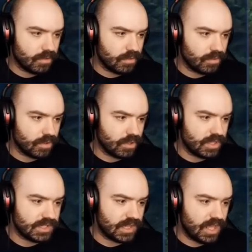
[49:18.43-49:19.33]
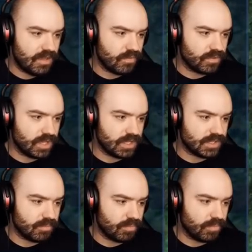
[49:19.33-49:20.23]
oh god, these are the evil
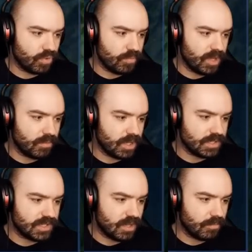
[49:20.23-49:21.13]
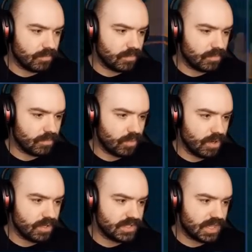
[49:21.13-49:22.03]
things that blew me up last time.
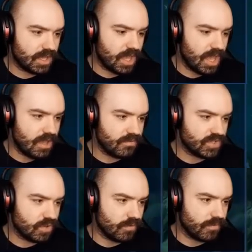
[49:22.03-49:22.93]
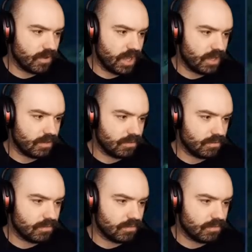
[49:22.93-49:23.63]
Where is the cave sulfur at?